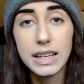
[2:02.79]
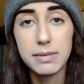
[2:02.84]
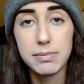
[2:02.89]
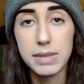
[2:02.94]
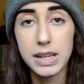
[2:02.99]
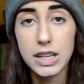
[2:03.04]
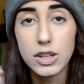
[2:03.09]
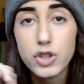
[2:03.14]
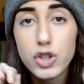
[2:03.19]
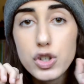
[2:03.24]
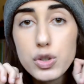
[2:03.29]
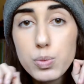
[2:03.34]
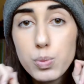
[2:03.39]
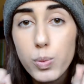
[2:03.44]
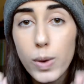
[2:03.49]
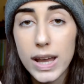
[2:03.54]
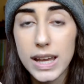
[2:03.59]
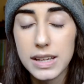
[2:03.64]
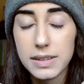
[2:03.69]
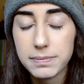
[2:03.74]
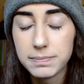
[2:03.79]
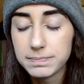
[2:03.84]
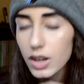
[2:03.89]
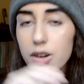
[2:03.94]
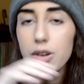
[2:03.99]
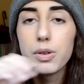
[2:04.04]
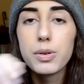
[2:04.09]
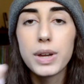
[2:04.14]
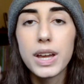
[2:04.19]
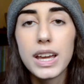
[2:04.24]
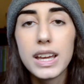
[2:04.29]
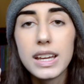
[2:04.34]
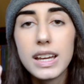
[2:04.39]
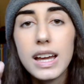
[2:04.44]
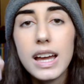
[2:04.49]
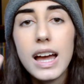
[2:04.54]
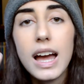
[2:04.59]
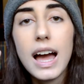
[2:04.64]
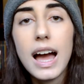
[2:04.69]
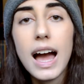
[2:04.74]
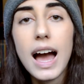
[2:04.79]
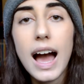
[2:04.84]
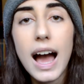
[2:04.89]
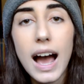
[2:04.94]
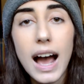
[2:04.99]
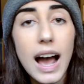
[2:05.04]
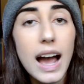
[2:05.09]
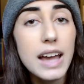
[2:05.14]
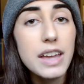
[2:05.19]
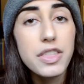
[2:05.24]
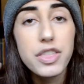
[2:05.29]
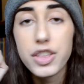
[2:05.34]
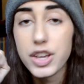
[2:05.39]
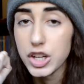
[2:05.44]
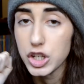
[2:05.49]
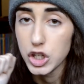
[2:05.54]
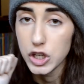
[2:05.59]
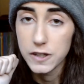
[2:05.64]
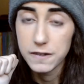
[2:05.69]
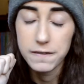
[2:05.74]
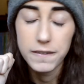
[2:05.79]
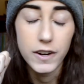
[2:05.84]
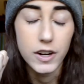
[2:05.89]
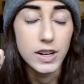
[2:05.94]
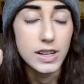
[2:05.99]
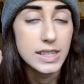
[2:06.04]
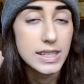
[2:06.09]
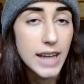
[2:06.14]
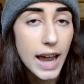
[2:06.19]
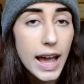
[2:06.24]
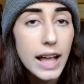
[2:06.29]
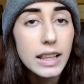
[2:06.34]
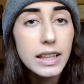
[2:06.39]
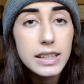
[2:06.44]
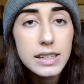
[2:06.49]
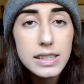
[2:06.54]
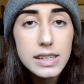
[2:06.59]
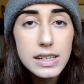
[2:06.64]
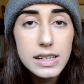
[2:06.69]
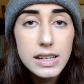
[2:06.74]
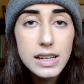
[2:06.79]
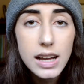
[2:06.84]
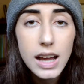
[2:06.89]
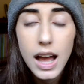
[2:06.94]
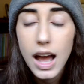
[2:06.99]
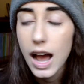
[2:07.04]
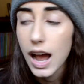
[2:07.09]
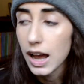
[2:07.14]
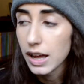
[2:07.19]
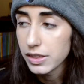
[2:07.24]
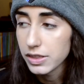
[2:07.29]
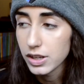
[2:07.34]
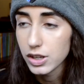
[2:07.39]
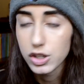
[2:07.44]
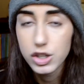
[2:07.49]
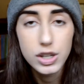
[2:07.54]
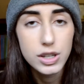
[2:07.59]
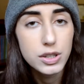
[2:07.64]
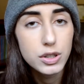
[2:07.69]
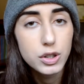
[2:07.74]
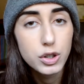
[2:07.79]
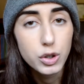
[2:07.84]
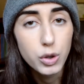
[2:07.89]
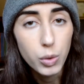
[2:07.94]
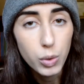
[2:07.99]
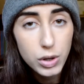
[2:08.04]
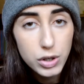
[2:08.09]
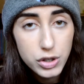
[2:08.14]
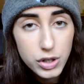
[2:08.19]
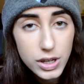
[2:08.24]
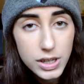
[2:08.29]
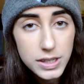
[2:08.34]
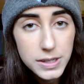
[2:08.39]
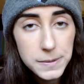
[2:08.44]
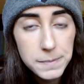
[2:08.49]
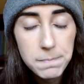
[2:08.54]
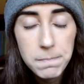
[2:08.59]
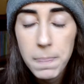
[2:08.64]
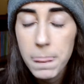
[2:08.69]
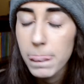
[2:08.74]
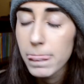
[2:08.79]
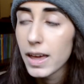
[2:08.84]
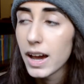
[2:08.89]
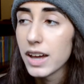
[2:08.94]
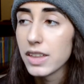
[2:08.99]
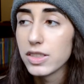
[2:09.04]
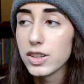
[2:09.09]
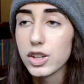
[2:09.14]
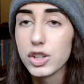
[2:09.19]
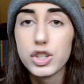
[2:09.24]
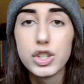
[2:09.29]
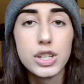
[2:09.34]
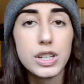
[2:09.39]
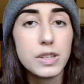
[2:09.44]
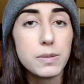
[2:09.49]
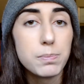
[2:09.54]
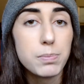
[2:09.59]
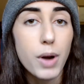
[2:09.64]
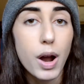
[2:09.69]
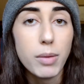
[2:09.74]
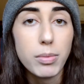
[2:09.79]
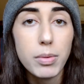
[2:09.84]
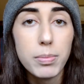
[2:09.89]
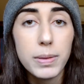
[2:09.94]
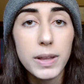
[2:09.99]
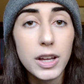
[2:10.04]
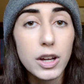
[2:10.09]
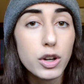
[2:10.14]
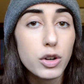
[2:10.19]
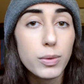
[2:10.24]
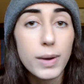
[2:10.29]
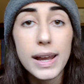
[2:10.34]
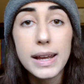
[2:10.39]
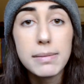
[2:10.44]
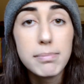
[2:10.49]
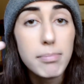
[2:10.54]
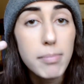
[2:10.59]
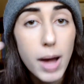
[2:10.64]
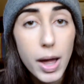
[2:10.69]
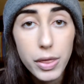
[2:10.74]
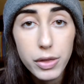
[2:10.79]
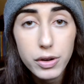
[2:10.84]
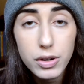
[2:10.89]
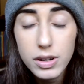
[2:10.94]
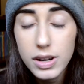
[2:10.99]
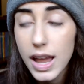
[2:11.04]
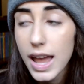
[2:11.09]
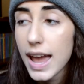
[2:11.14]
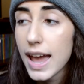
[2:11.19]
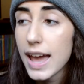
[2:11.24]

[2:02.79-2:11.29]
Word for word: at me, just wait, okay? I think she's very talented, I think she's gorgeous, I think she's probably a great mother